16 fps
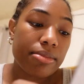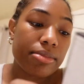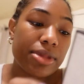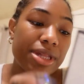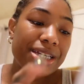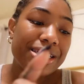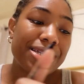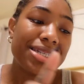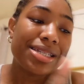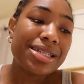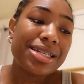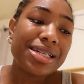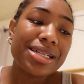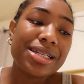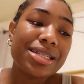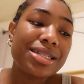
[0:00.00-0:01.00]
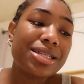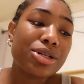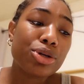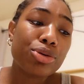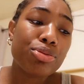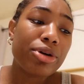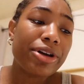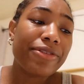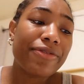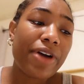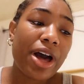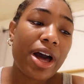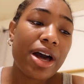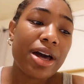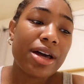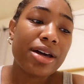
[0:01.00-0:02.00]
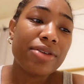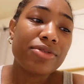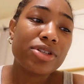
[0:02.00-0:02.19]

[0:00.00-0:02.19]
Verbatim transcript: This is the 0.5,